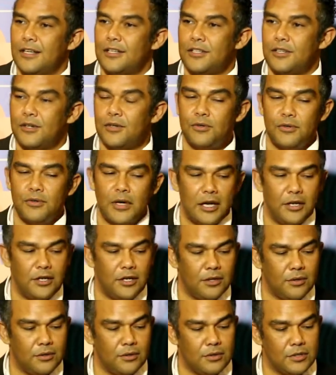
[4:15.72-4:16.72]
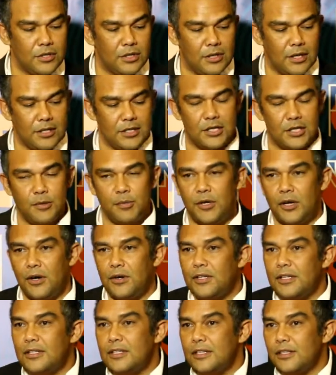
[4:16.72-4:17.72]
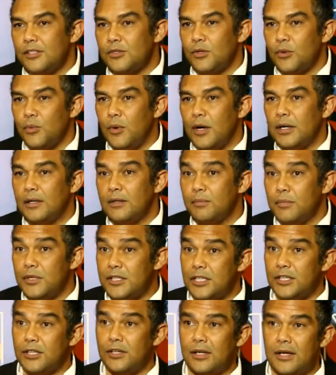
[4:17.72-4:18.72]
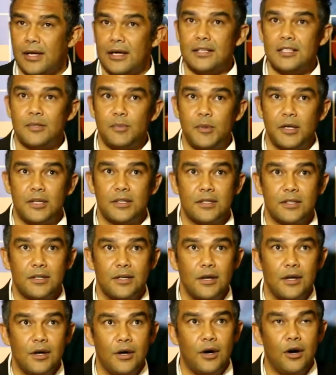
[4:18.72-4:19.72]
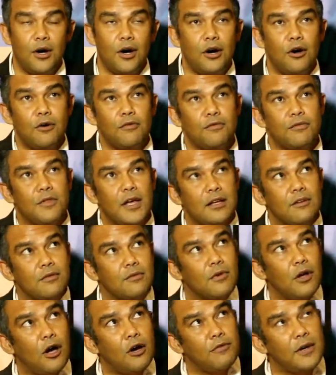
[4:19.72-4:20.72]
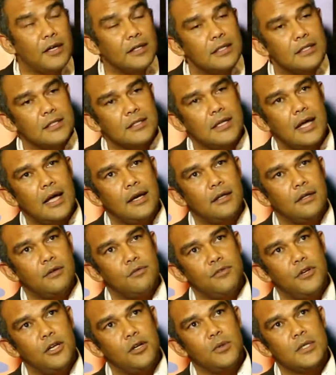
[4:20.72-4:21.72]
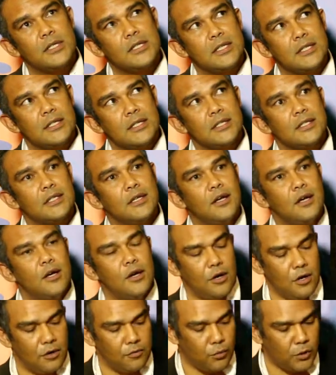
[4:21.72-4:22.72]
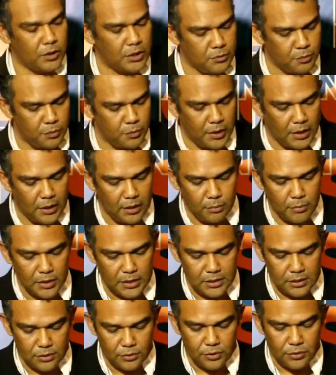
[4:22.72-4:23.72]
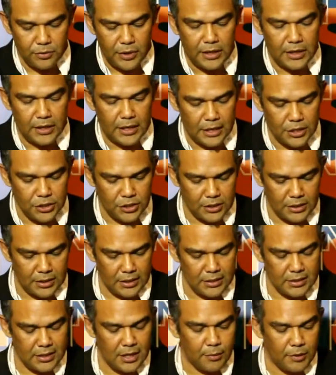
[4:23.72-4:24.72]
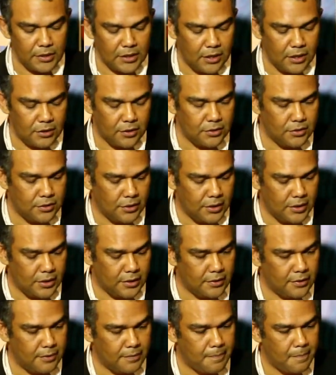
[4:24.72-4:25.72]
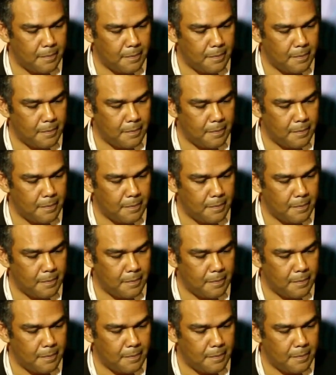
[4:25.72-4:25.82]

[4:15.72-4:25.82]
So radio telescopy only deals with one particular aspect of that of understanding the frequencies of what is being emitted or the radiation that is coming down onto the Earth.